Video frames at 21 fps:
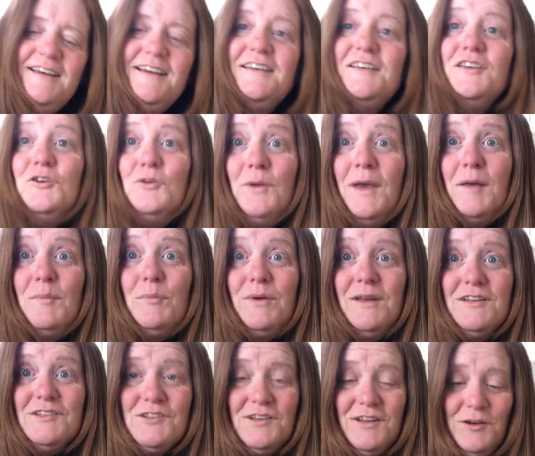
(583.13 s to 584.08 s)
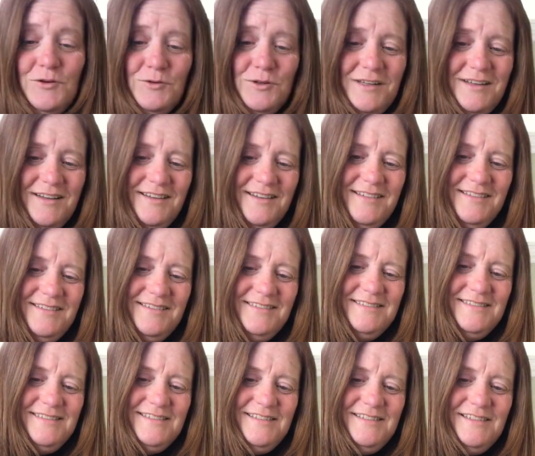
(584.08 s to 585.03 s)
you get pinched out.
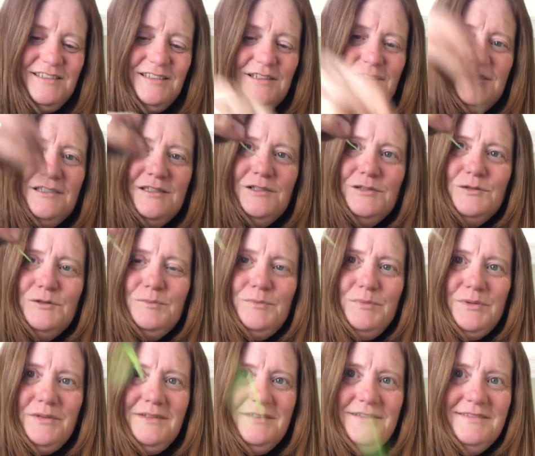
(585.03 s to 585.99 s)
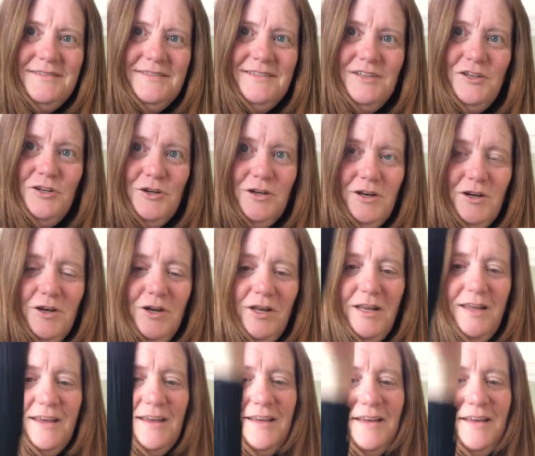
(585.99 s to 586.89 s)
Derp, you're gone.